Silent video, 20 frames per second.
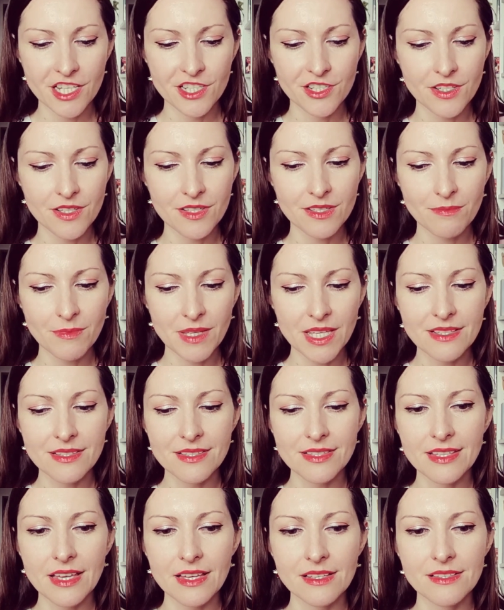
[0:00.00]
It just
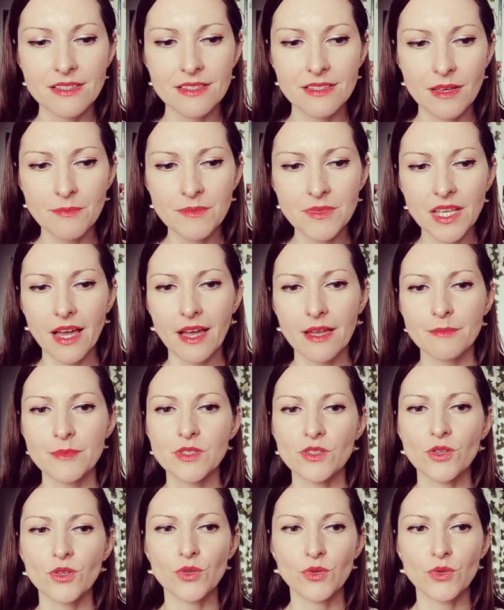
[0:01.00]
means that sometimes